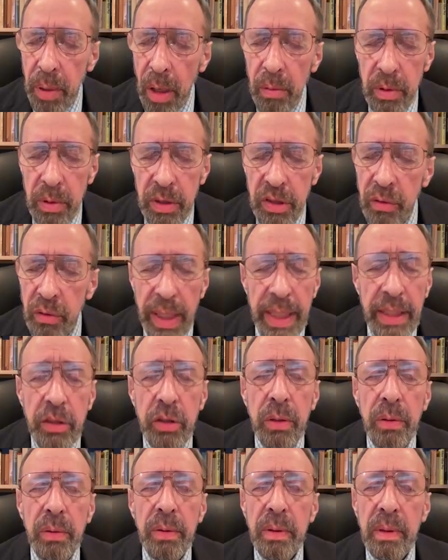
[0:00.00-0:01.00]
Poe was a great
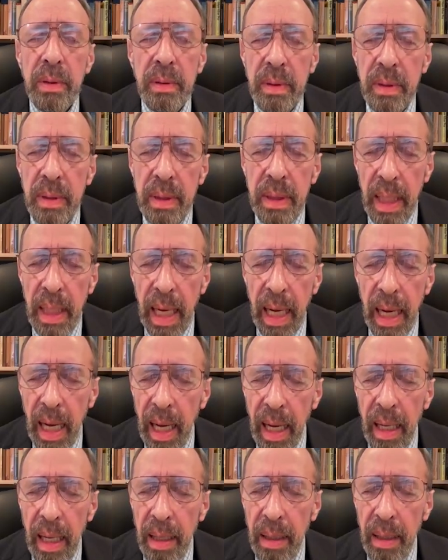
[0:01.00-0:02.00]
student,
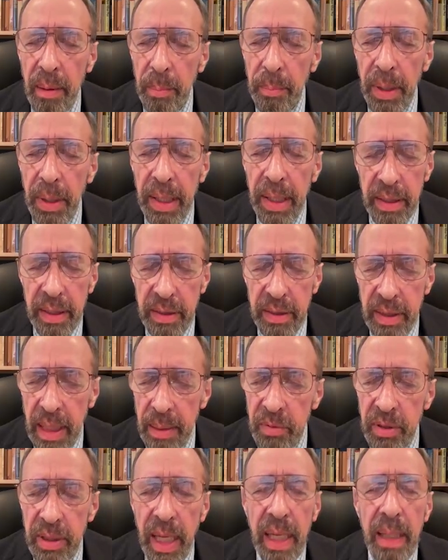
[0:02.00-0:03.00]
but at the
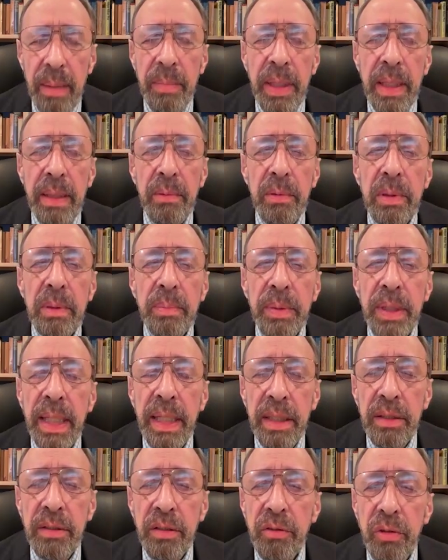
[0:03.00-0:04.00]
same time, he was
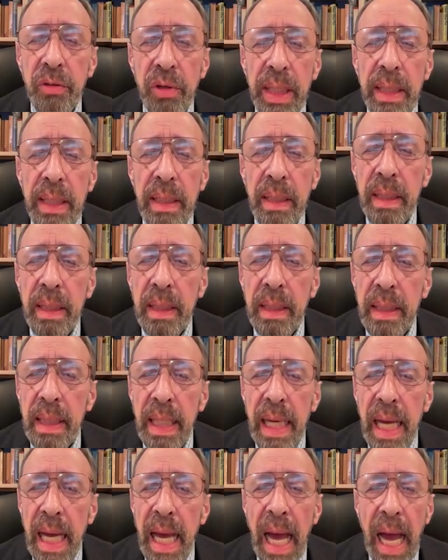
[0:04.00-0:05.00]
beginning to drink.
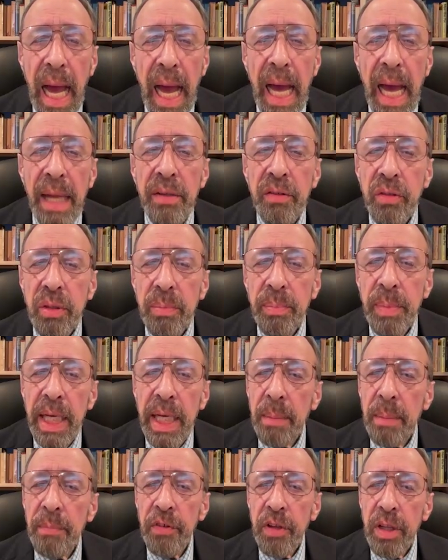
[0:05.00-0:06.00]
And to
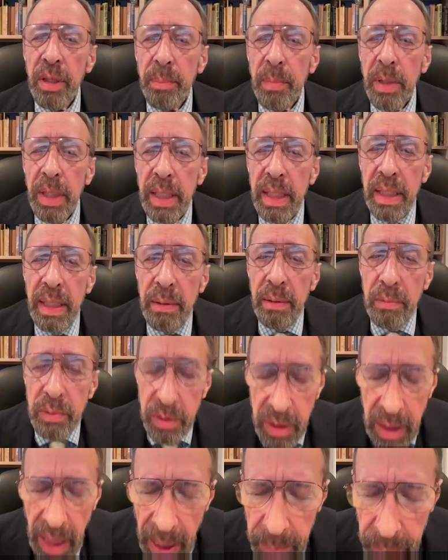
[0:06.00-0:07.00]
make up for the money that
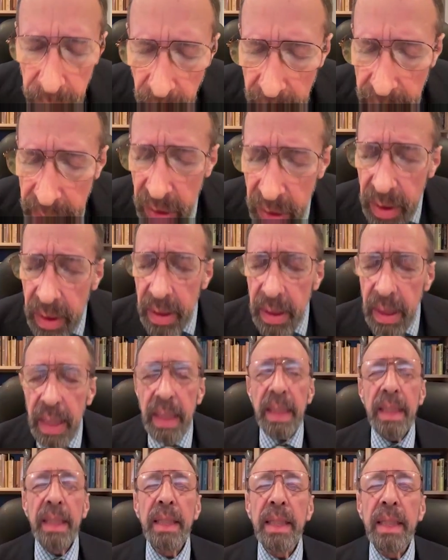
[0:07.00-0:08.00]
was not present,
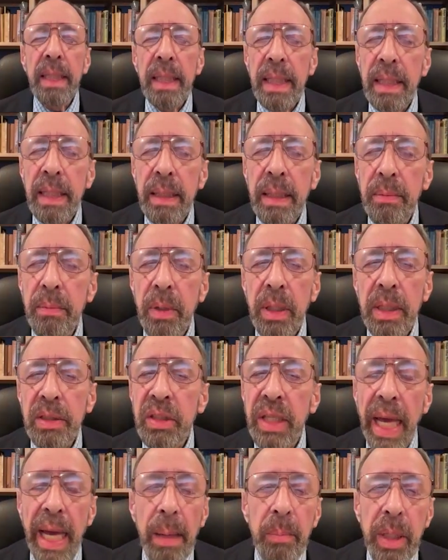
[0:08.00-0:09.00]
he
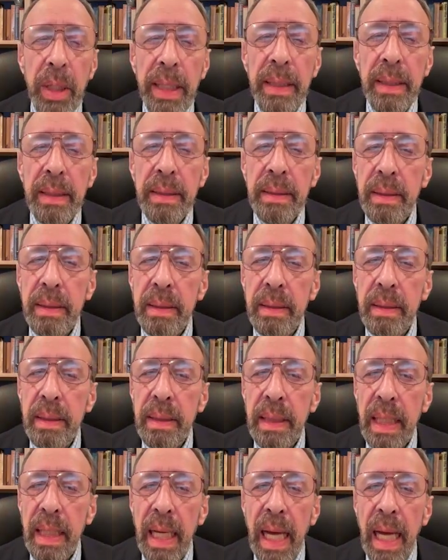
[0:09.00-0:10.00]
was gambling.
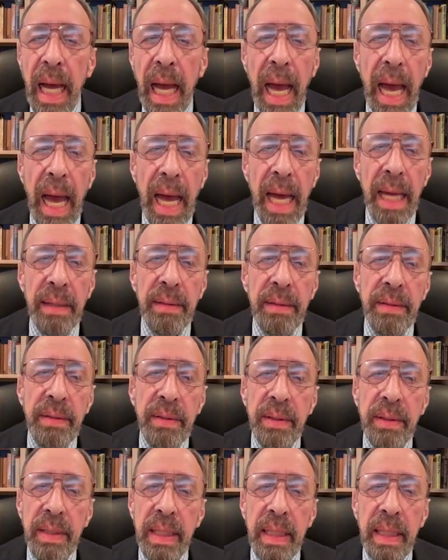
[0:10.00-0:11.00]

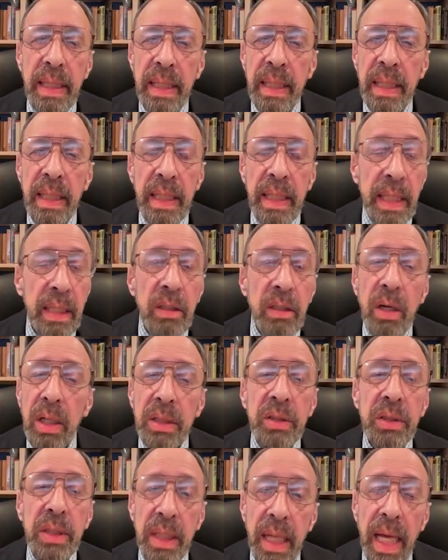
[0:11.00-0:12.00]
And he
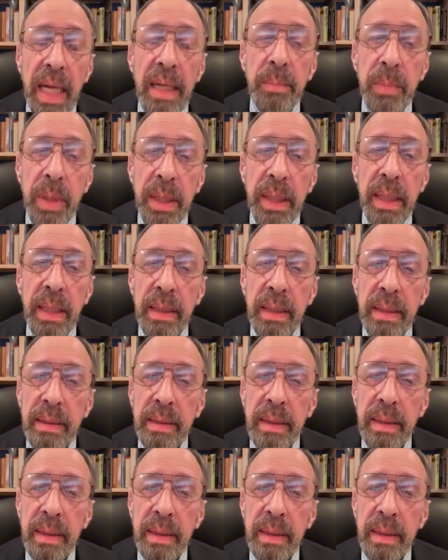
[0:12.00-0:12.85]
lost a lot of money.